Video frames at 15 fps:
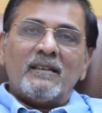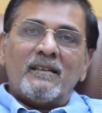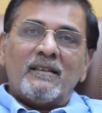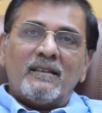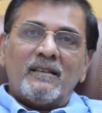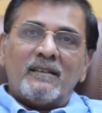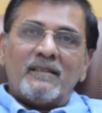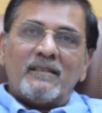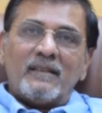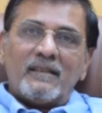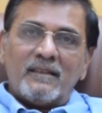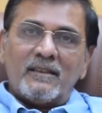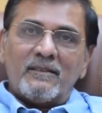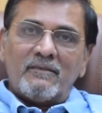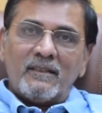And they
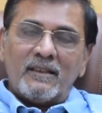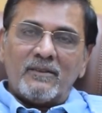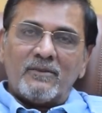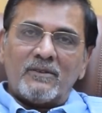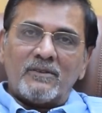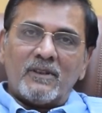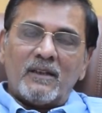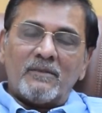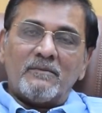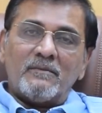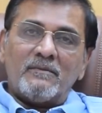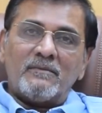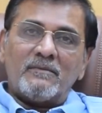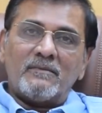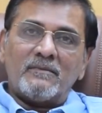did a very good job.
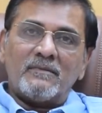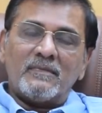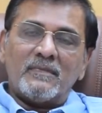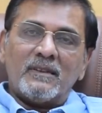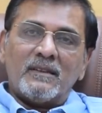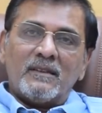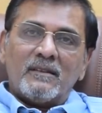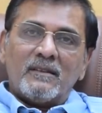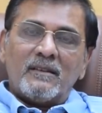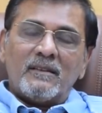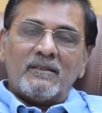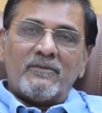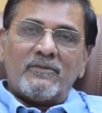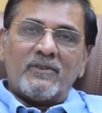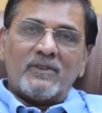
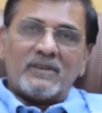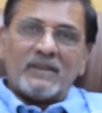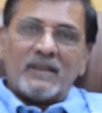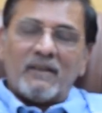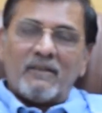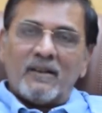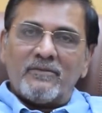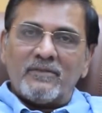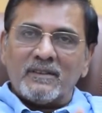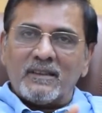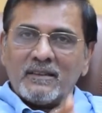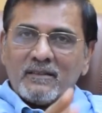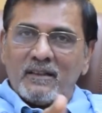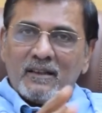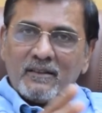Of course, in our office
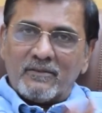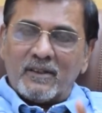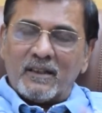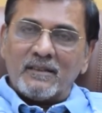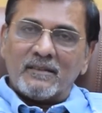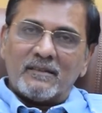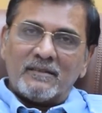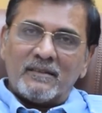there is a lot of noise.